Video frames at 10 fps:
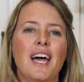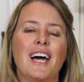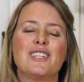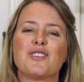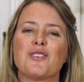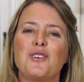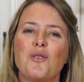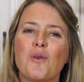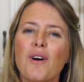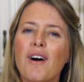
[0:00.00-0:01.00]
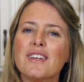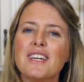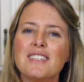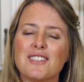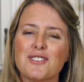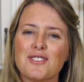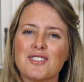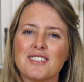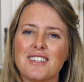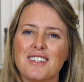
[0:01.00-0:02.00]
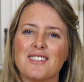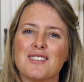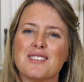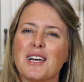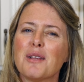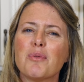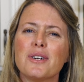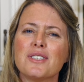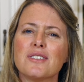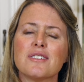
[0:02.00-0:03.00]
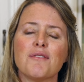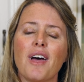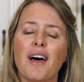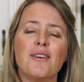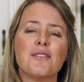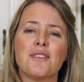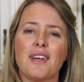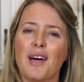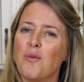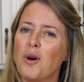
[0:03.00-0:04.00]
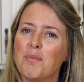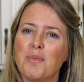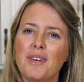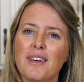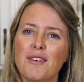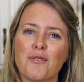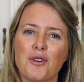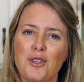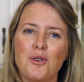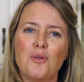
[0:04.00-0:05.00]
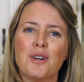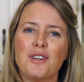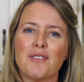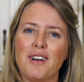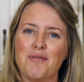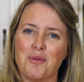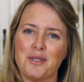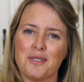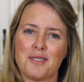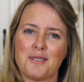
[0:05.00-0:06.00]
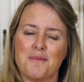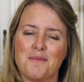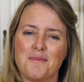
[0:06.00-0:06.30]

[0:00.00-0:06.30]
and turn your holiday dinners into celebrations of health and well-being for you and your loved ones.